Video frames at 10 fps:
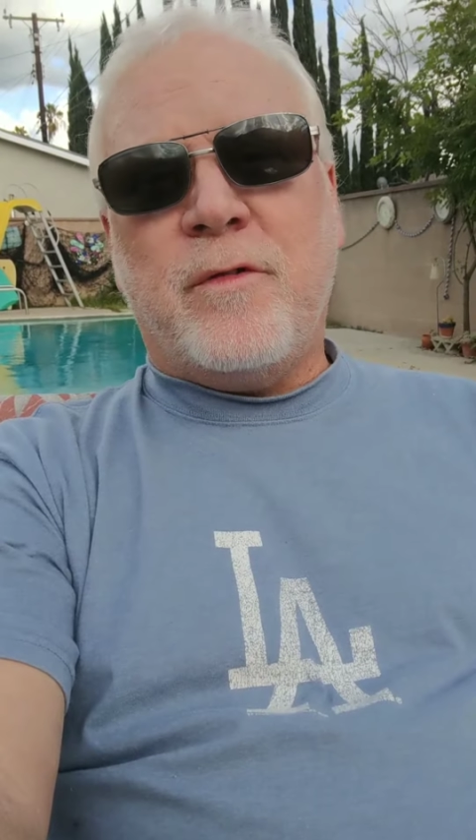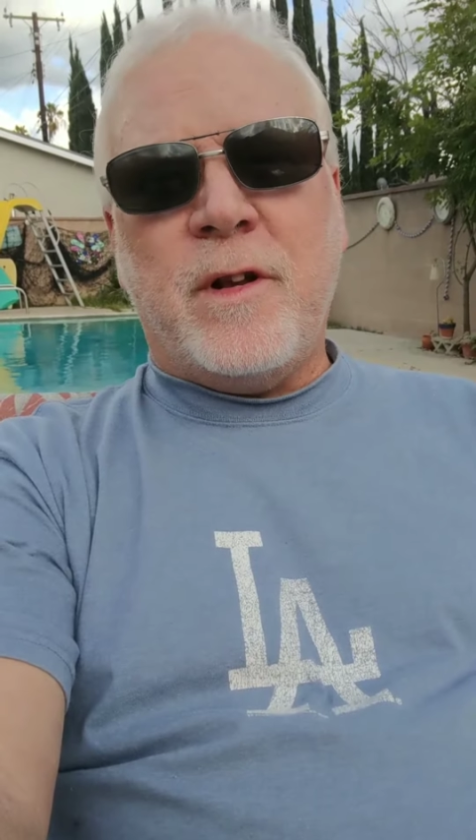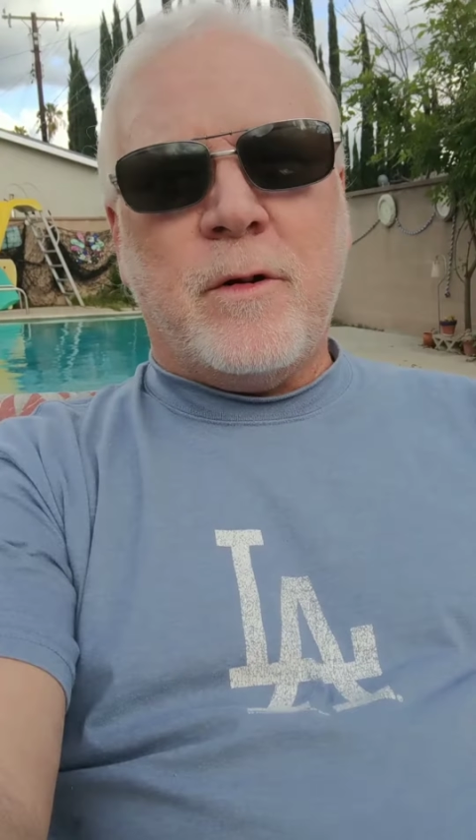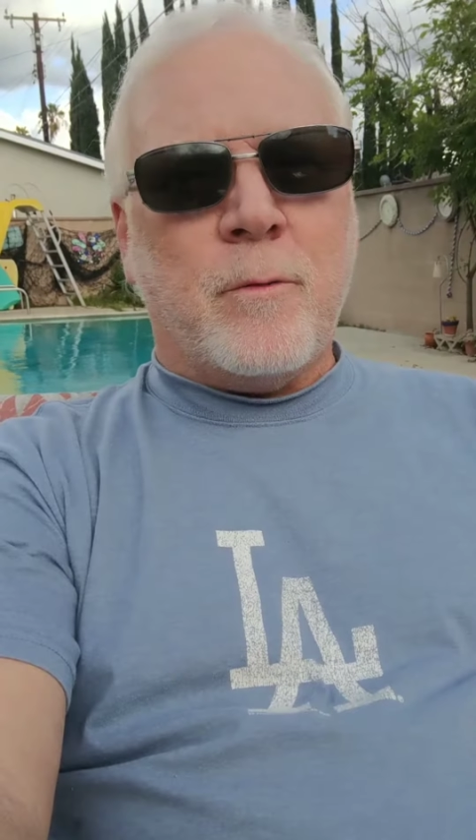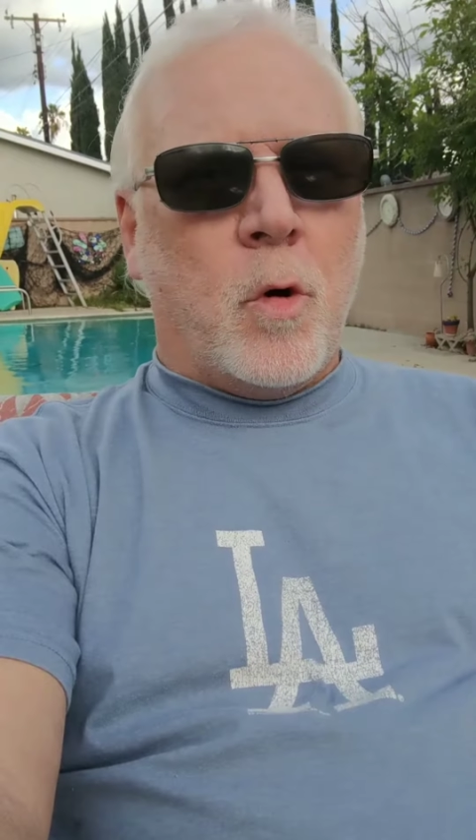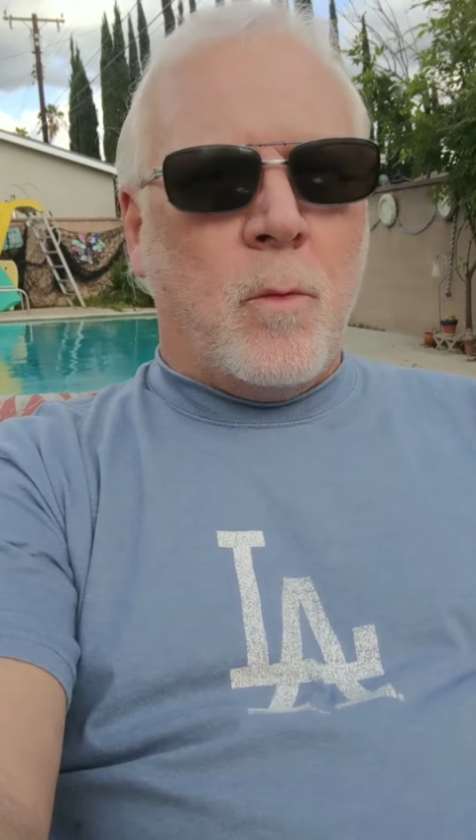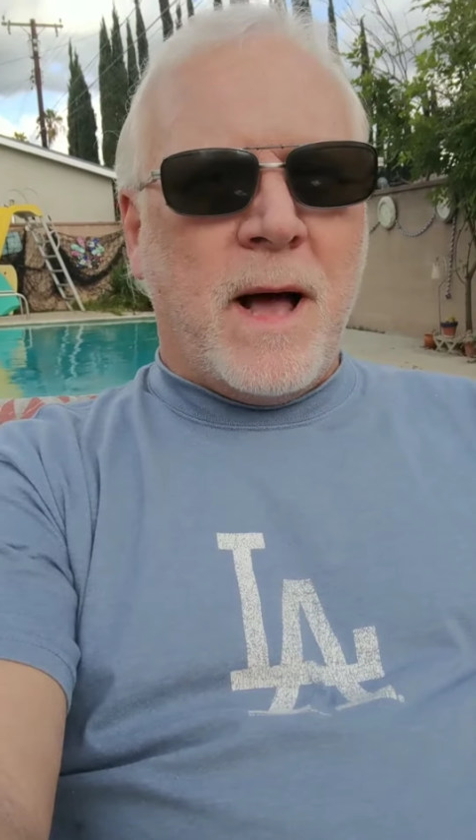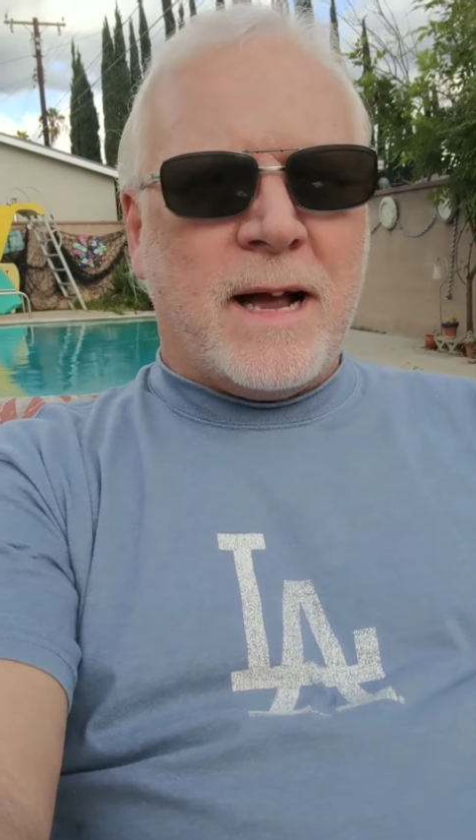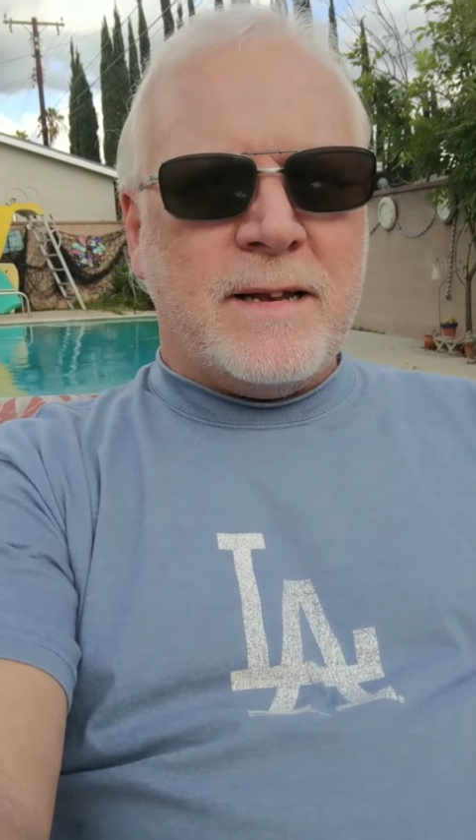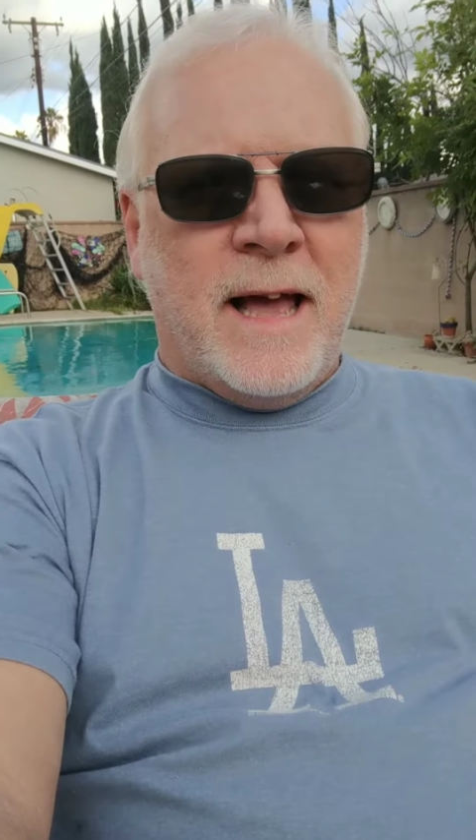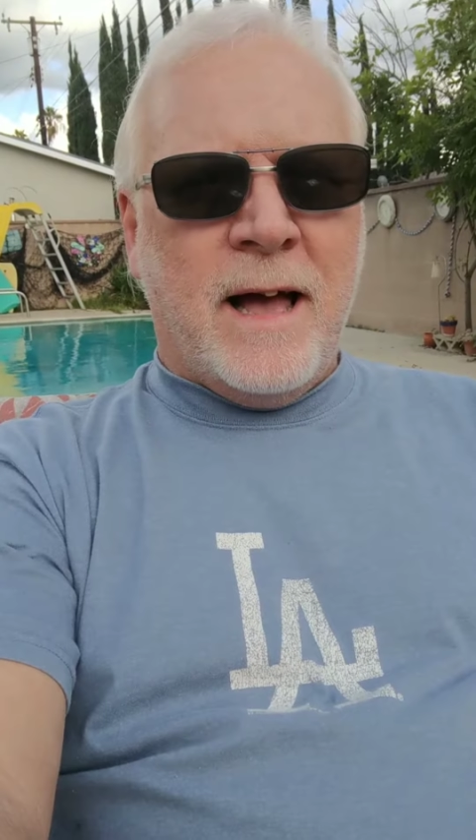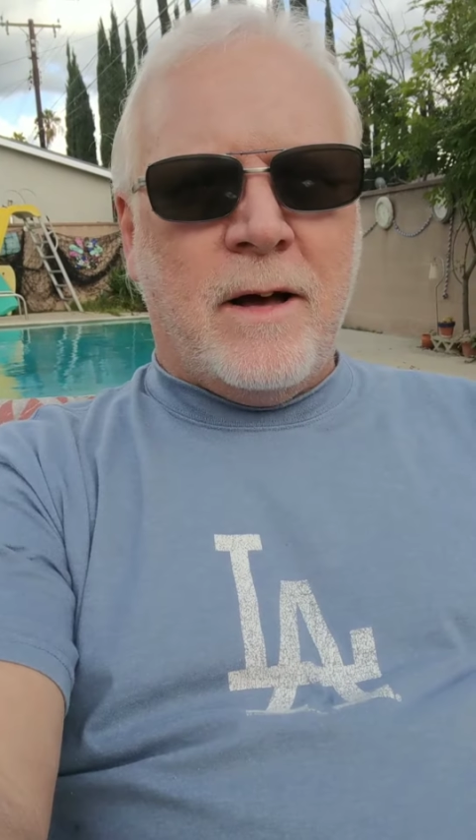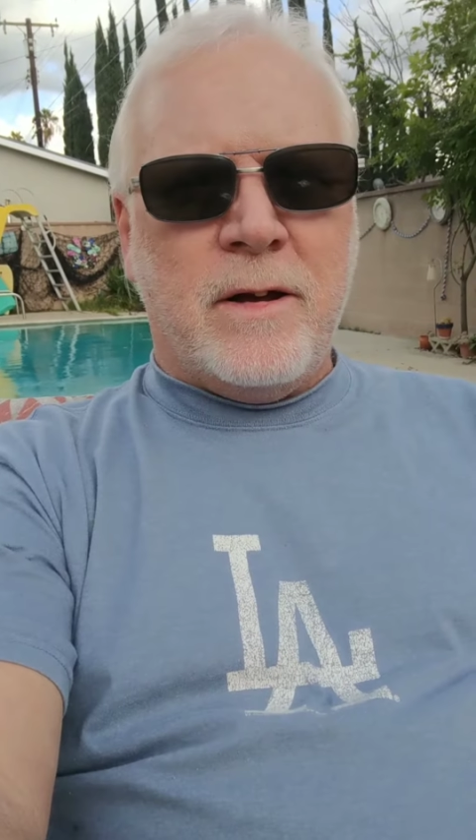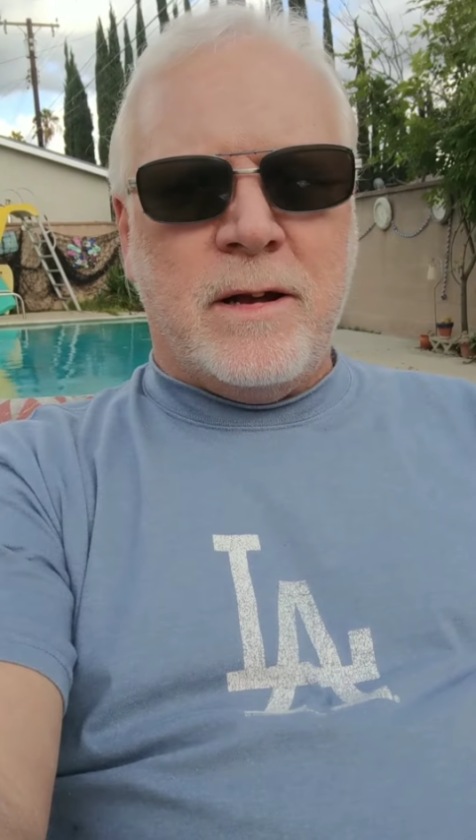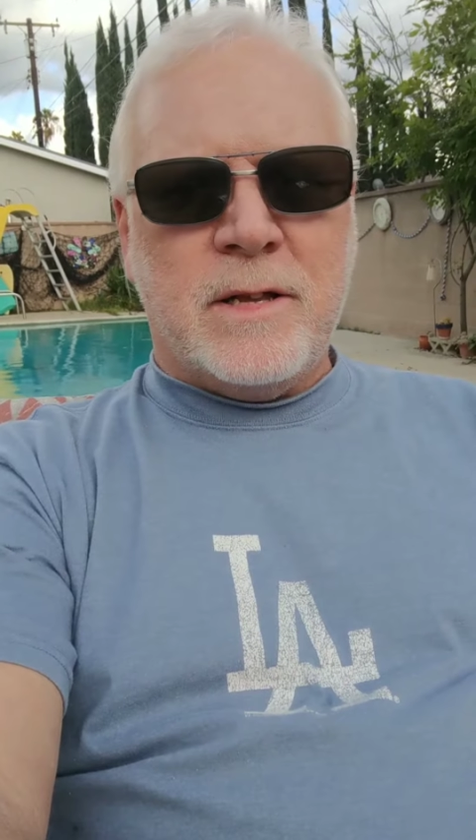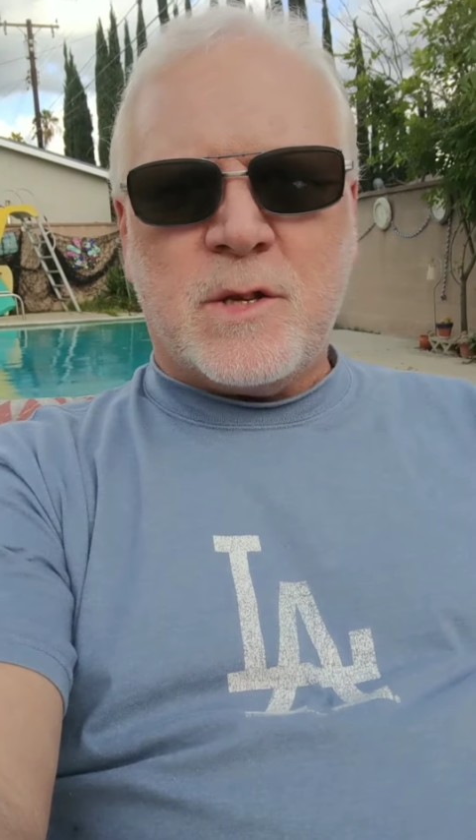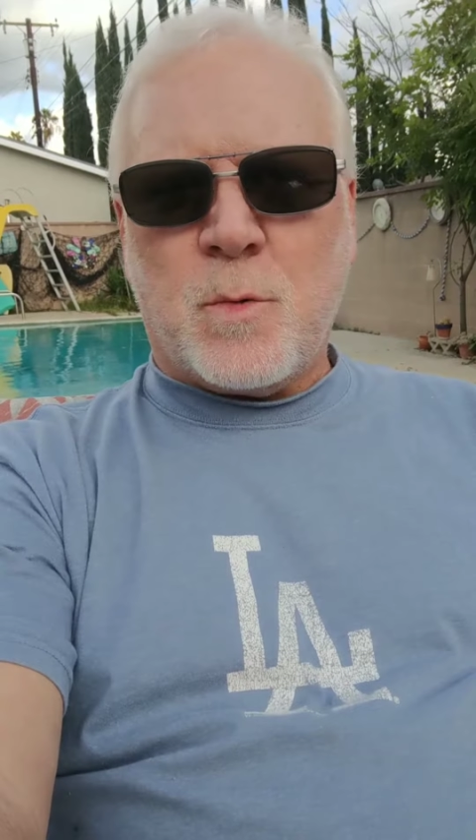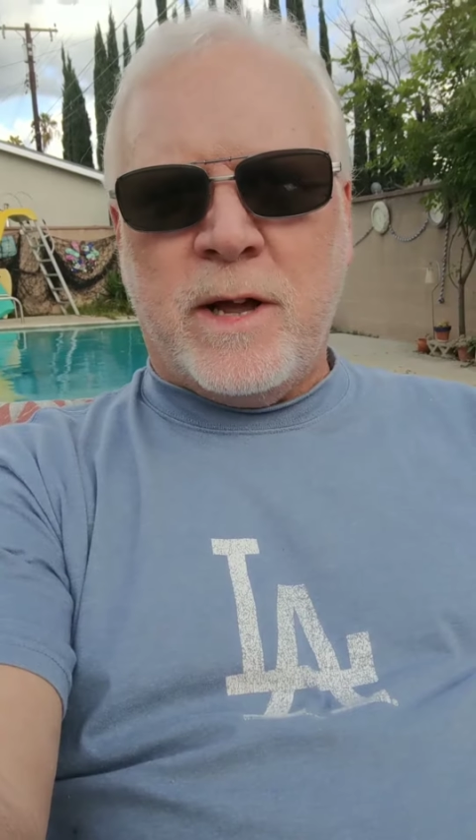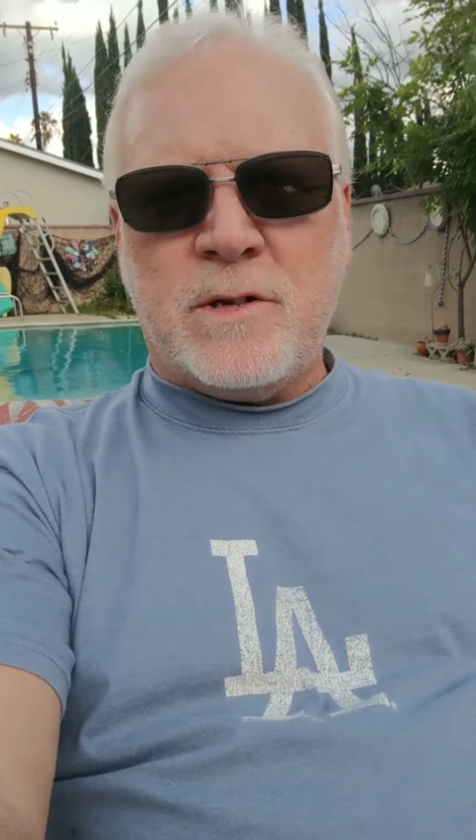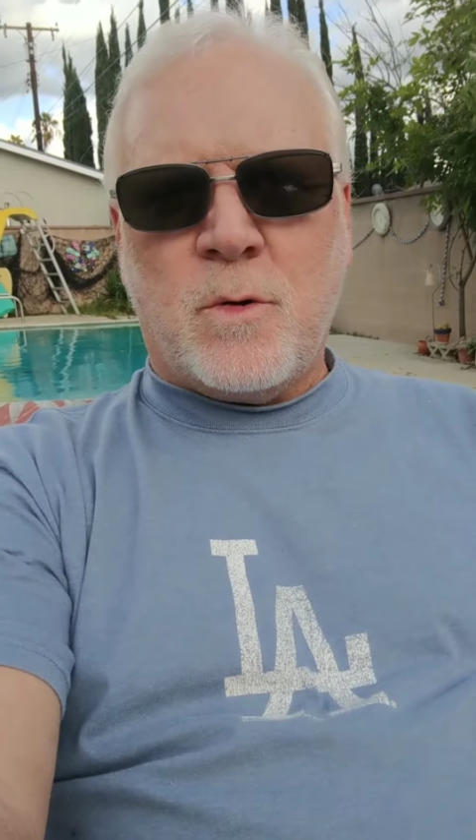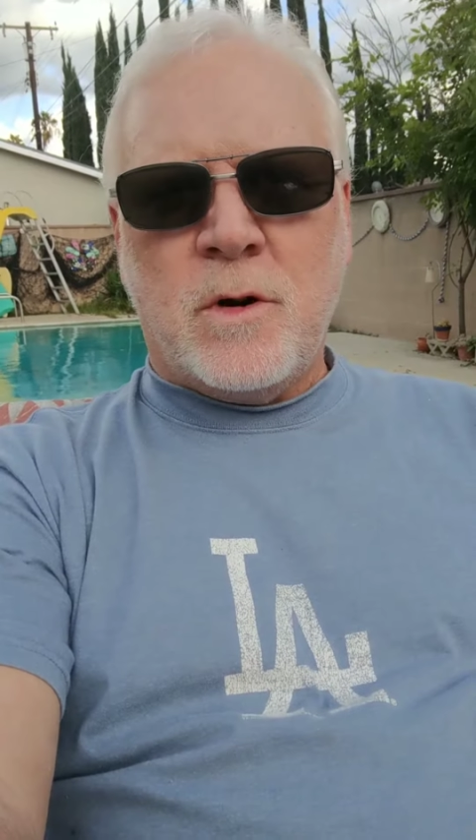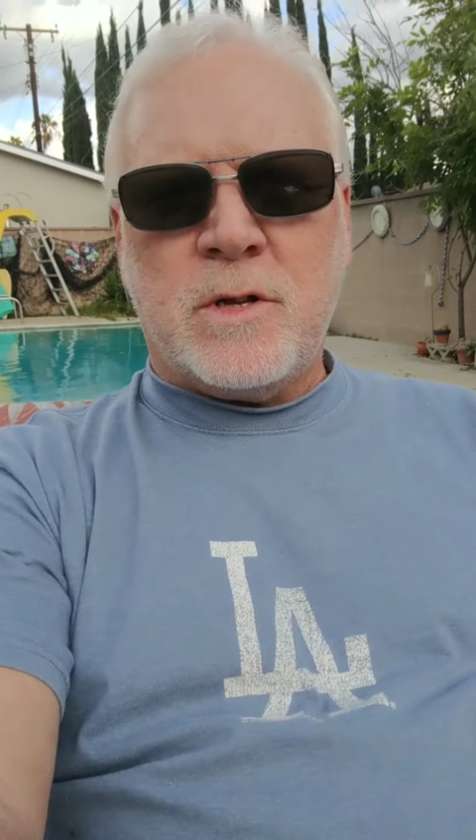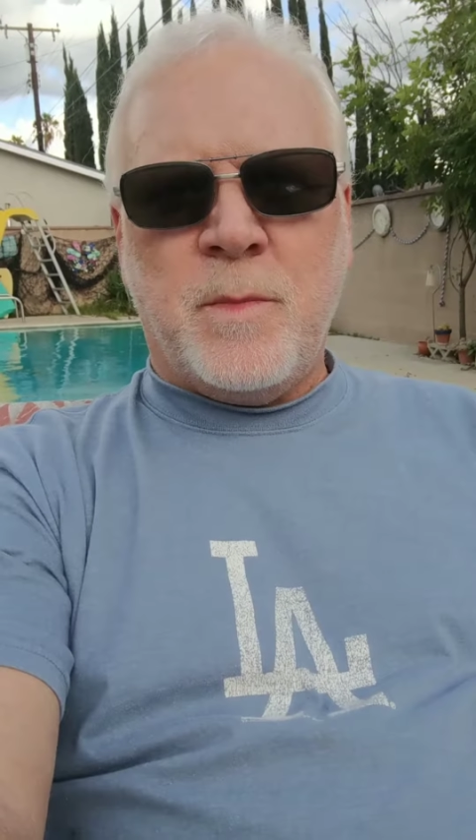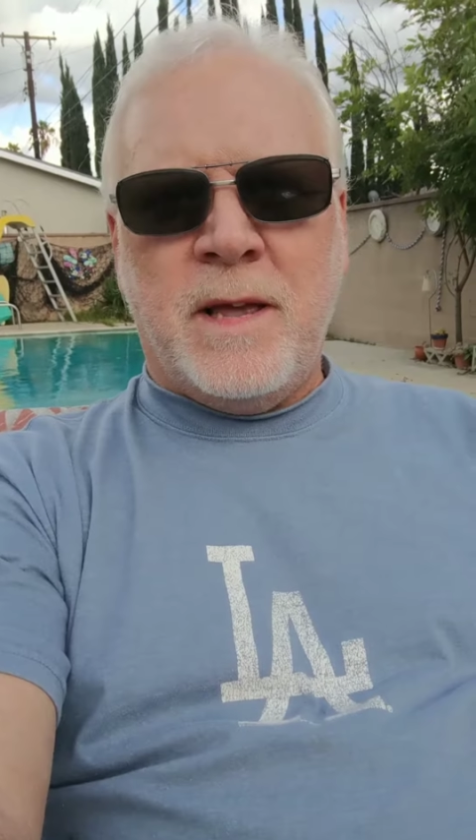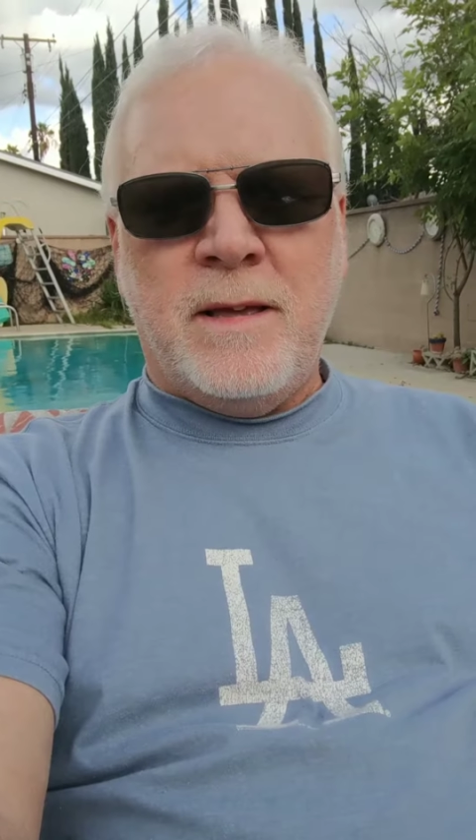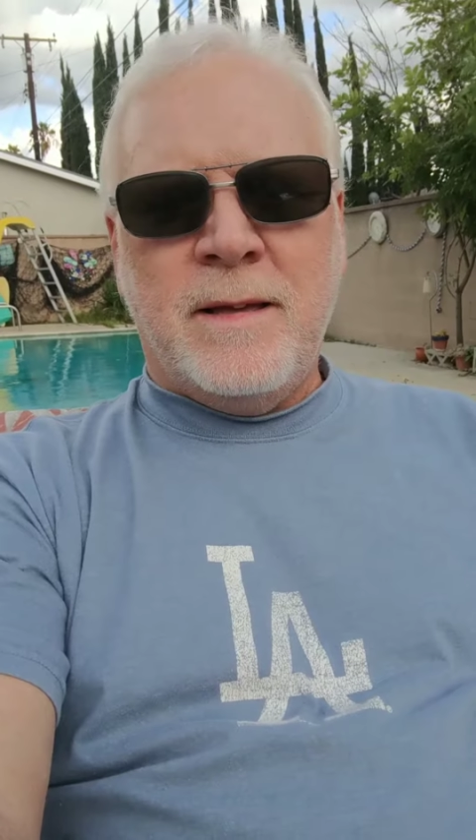and it would roll back down, and it'd swing towards me,